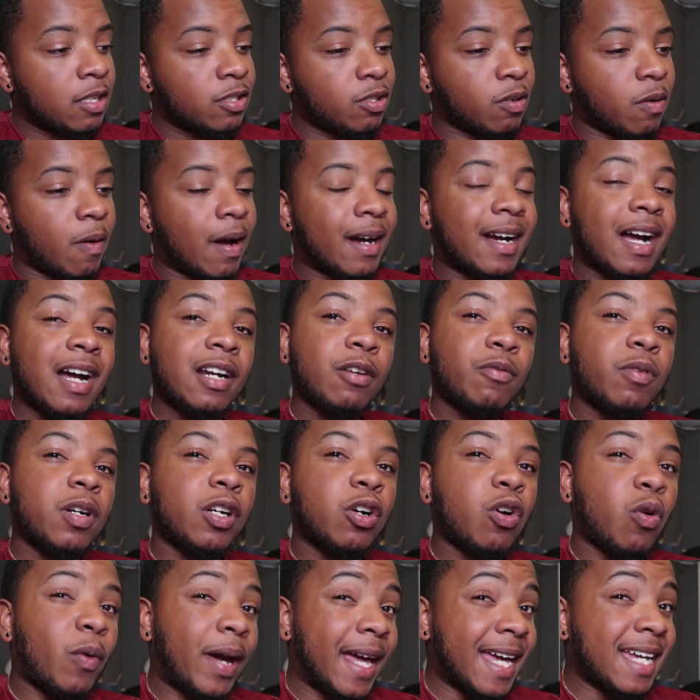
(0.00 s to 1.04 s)
So I kind of want
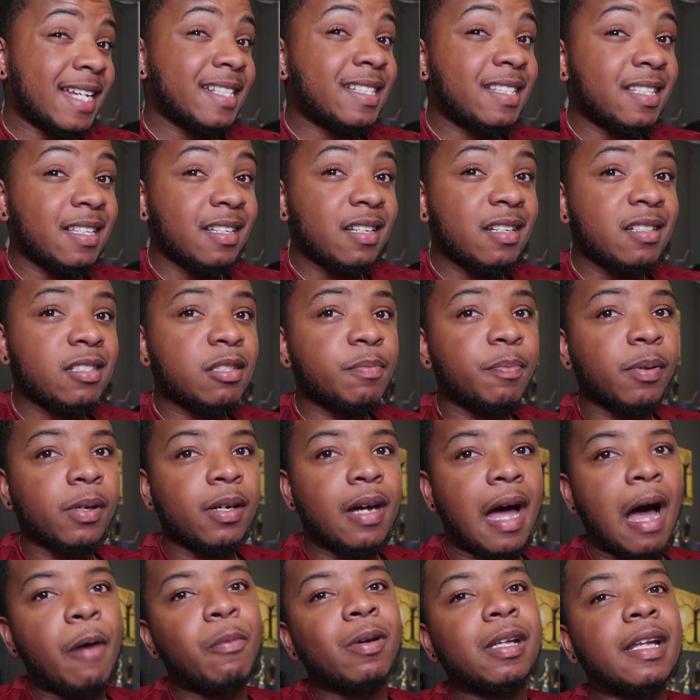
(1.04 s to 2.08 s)
to go eighteens,
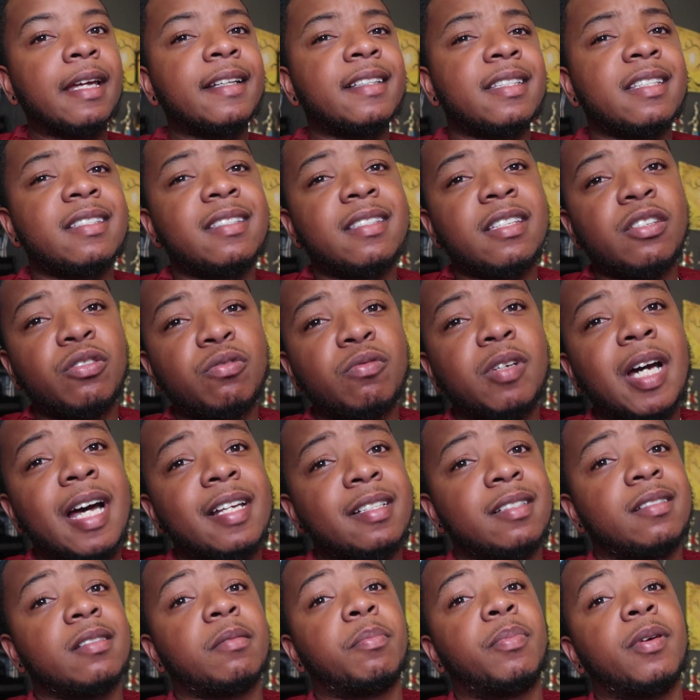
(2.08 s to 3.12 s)
but I would like to see you
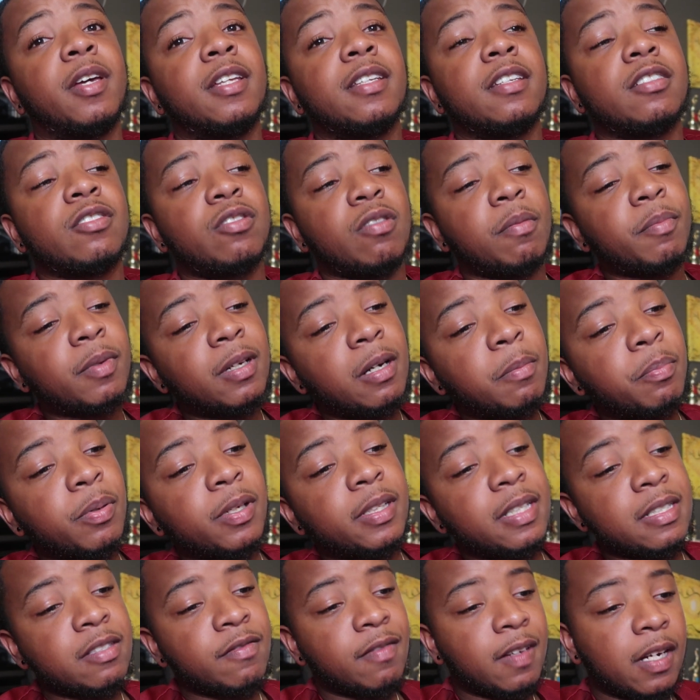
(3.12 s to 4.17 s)
guys' opinion. So I'm going to
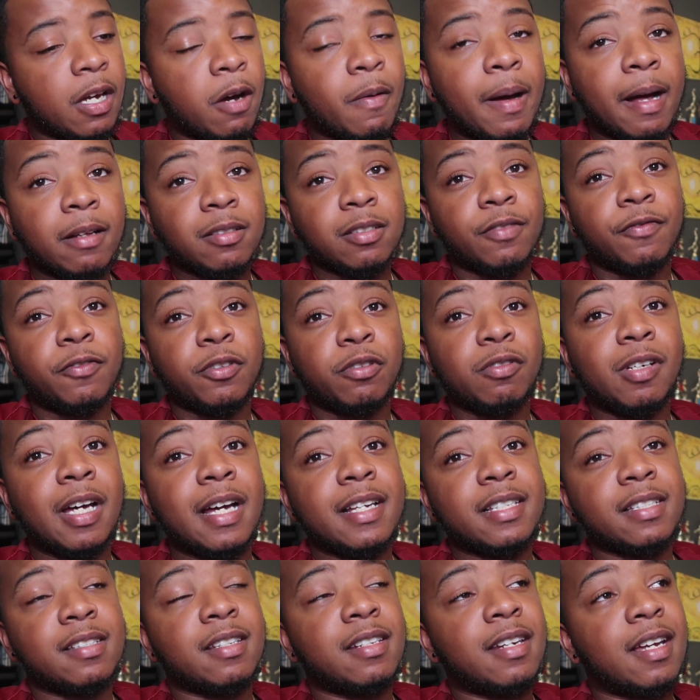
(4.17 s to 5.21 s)
put this video out for you
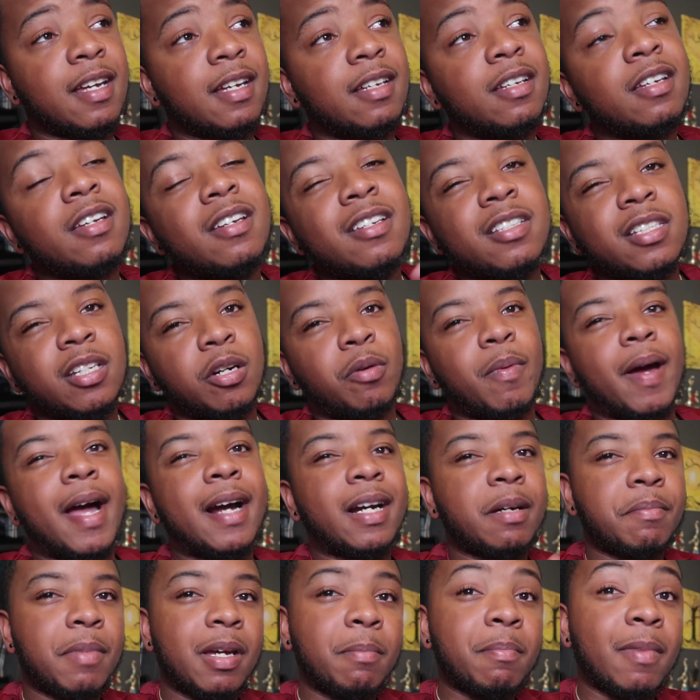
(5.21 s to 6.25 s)
guys tonight, so that way
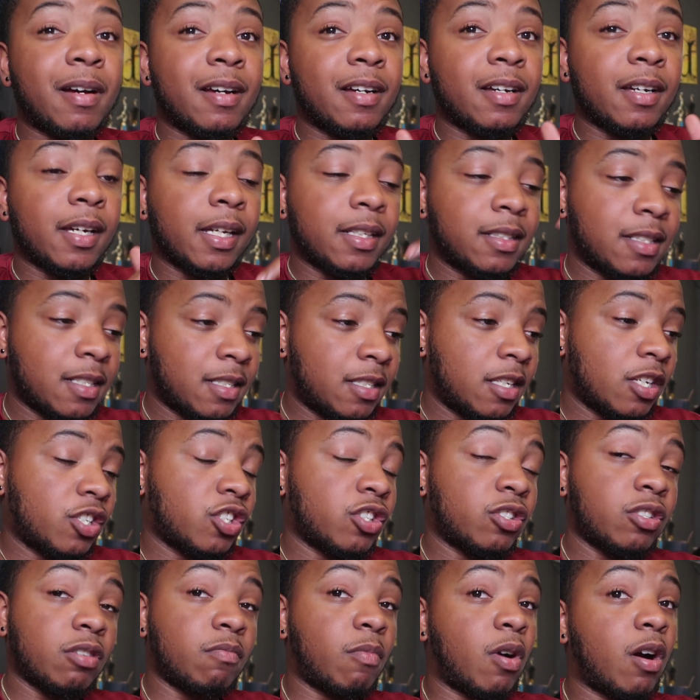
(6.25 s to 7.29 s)
I can make my
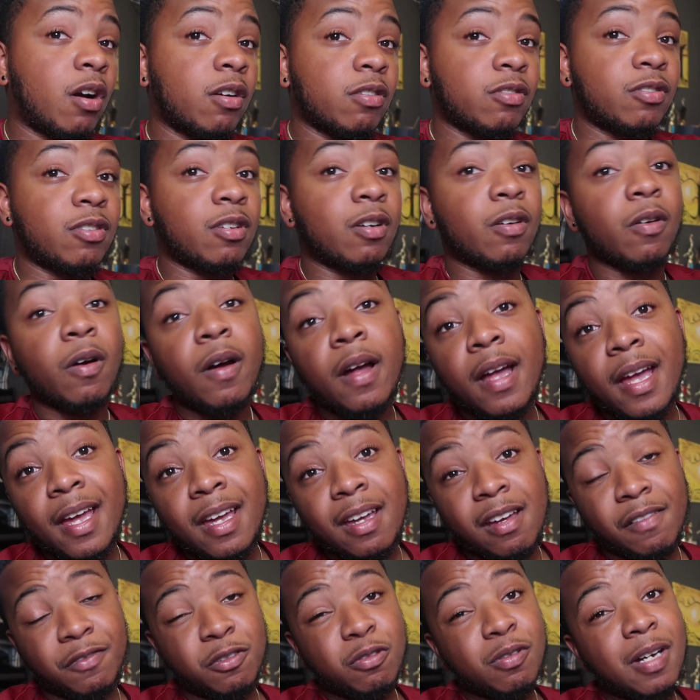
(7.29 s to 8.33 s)
decision tomorrow. So
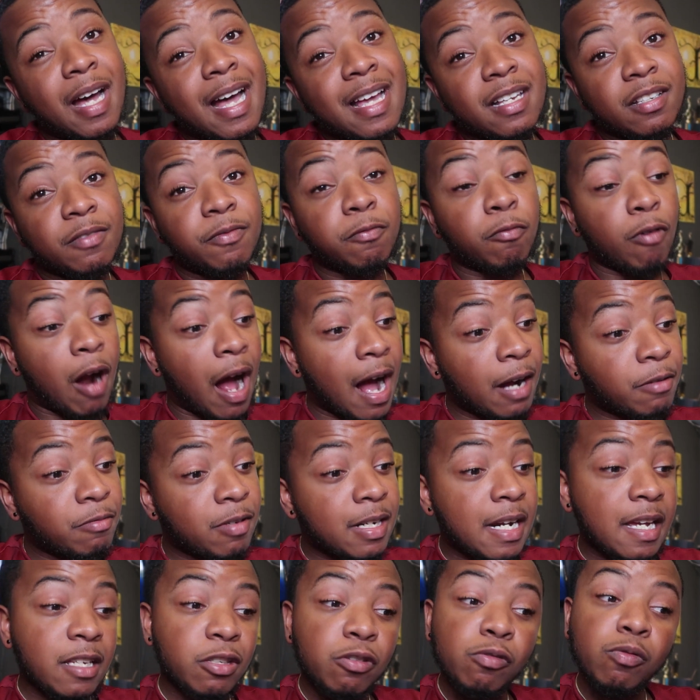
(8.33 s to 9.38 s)
if you guys rock
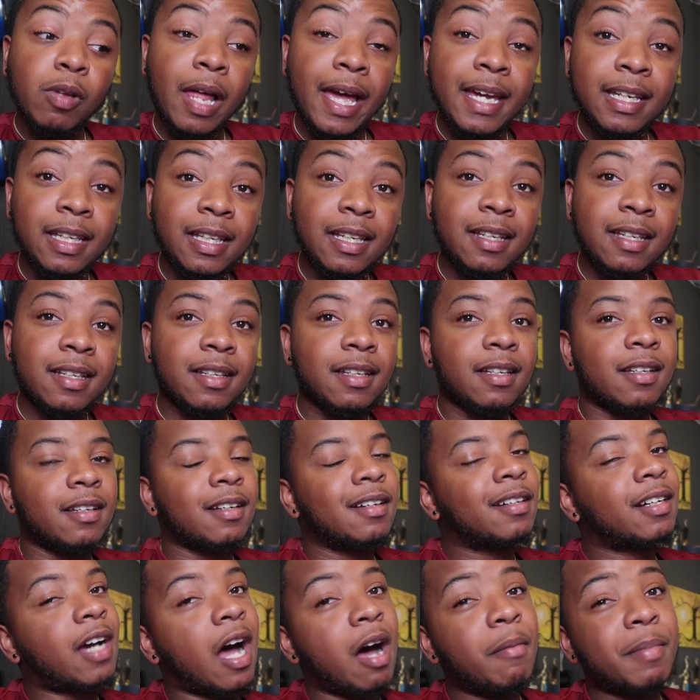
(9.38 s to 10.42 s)
with it and you like it,
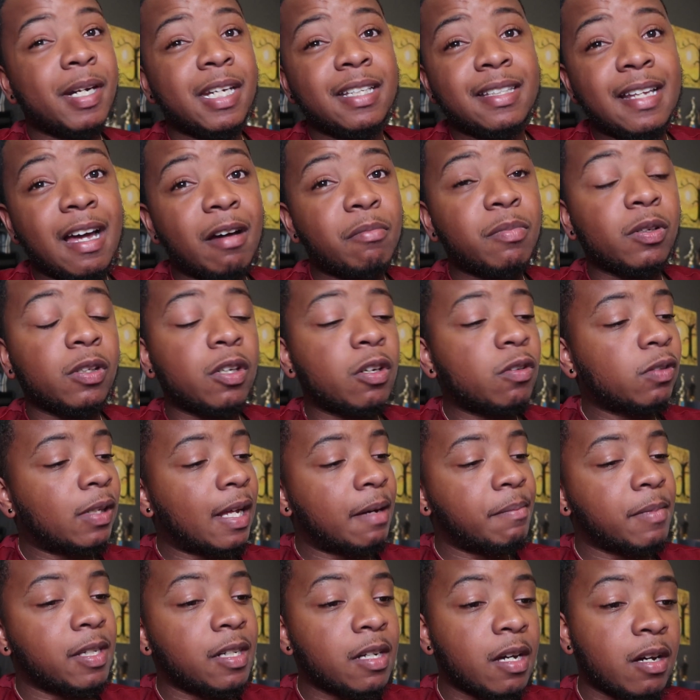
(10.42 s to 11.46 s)
comment it down below,
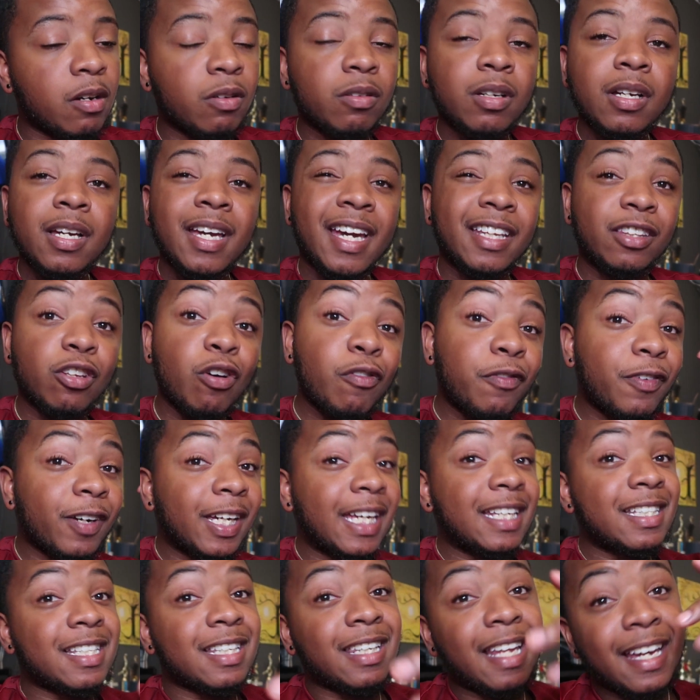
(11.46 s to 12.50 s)
let me know. And don't
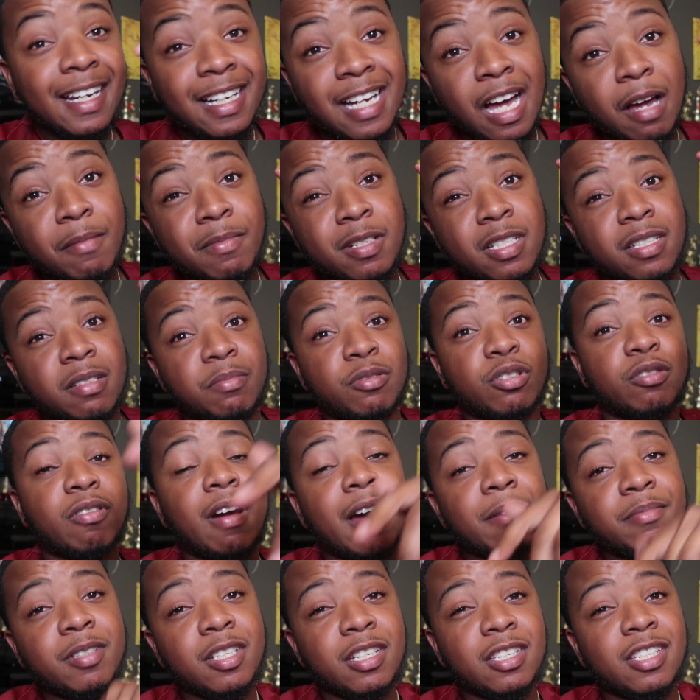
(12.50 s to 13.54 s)
forget to like, comment, and
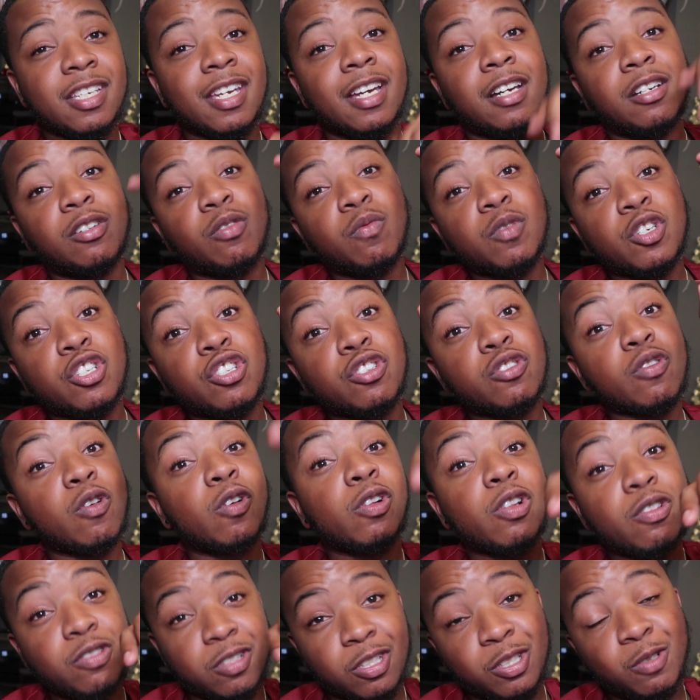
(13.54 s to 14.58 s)
subscribe to the channel. We're so
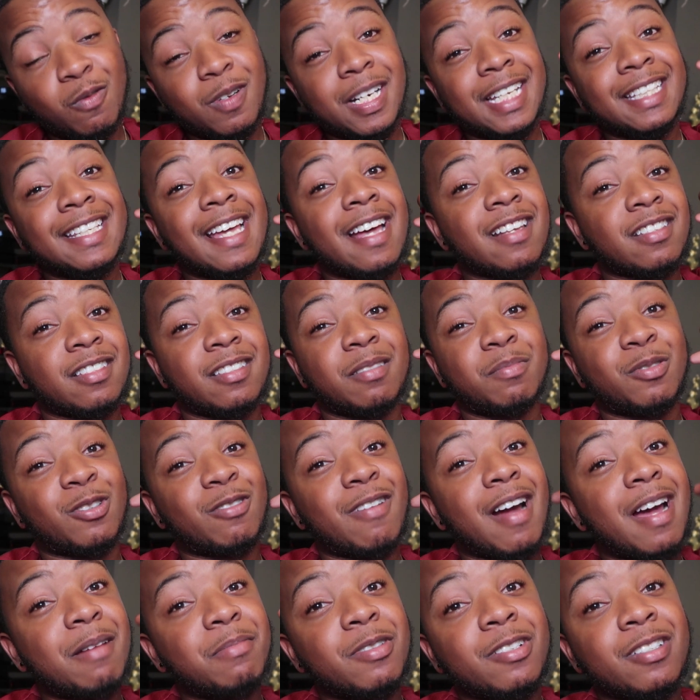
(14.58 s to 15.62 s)
close to twenty thousand
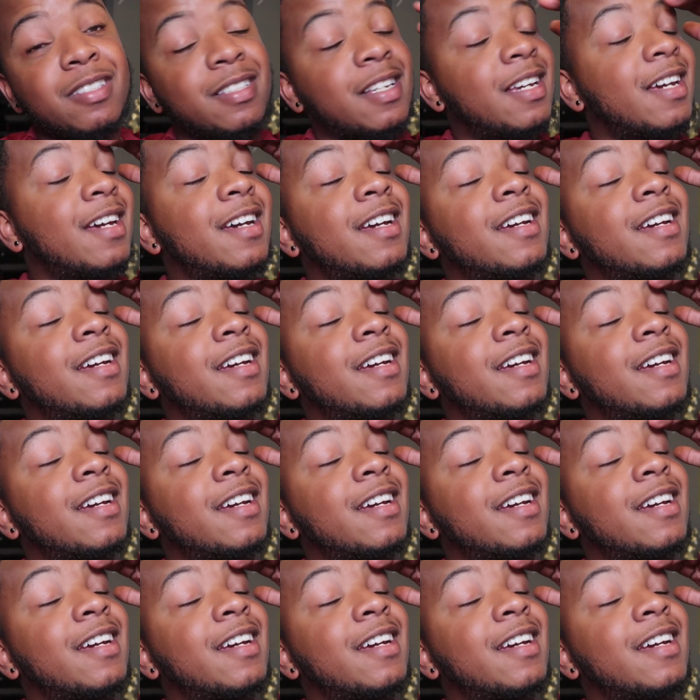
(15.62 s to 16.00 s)
subscribers.